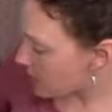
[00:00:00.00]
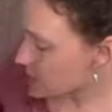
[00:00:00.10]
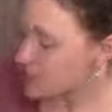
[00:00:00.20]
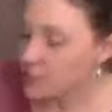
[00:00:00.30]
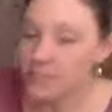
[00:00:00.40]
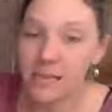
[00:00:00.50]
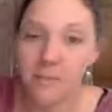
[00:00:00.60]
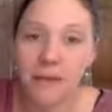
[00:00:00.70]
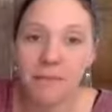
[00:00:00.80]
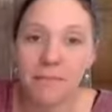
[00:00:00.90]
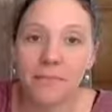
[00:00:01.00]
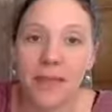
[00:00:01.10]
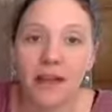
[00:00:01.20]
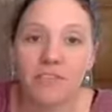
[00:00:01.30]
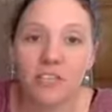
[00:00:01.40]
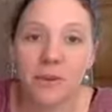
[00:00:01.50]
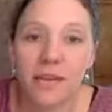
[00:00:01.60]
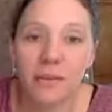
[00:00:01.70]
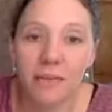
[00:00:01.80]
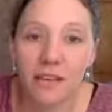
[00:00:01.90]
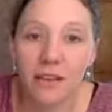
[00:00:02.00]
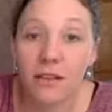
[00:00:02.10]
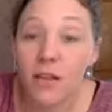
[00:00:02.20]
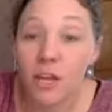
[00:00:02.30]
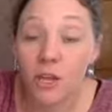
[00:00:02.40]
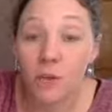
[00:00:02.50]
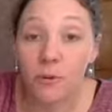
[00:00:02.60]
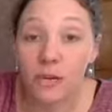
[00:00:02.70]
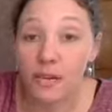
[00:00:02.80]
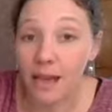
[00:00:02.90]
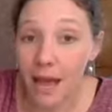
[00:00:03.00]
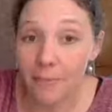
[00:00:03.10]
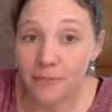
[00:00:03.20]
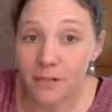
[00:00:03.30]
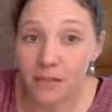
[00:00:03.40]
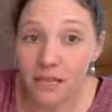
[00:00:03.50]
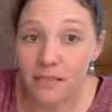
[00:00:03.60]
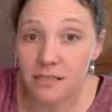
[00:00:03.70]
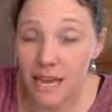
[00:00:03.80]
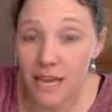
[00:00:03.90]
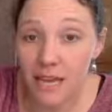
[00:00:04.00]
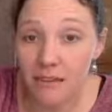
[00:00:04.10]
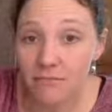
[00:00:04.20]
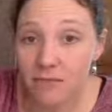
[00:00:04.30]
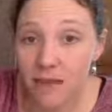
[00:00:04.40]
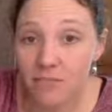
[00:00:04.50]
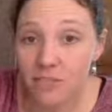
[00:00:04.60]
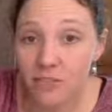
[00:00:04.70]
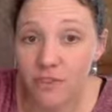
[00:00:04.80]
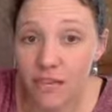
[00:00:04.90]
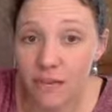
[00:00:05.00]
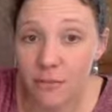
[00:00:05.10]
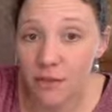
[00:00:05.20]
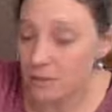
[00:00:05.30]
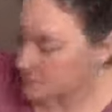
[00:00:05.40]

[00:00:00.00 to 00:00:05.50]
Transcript: to your tummy after you eat a meal. You can put it in a capsule and take it after you've eaten a meal.